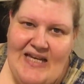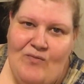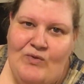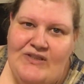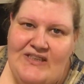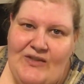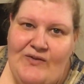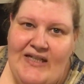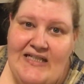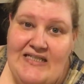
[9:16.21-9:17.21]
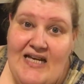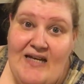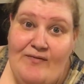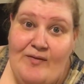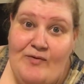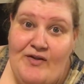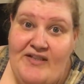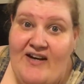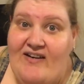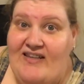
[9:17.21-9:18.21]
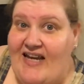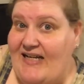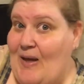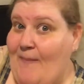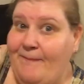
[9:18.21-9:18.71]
and we'll see you next time from North Carolina.